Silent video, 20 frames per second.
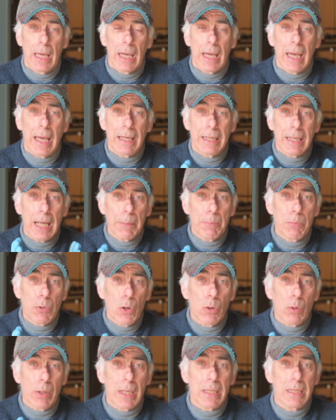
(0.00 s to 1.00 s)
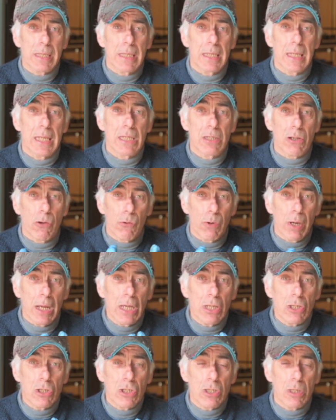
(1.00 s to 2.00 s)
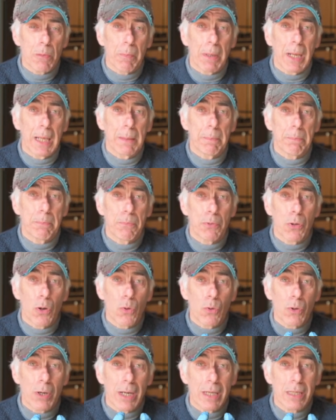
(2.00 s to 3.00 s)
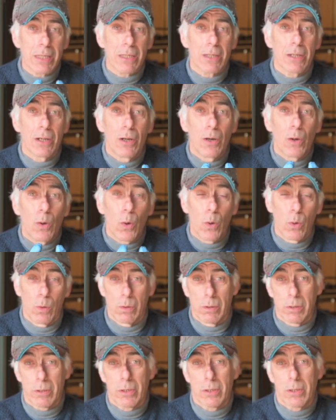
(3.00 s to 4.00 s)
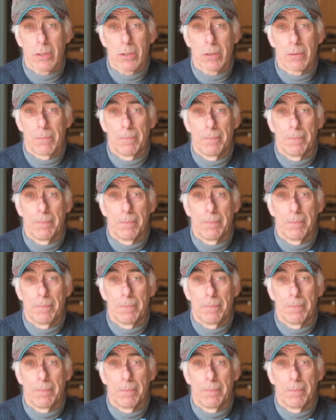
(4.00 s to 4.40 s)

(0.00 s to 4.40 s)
And that progress is arranged by progress holes.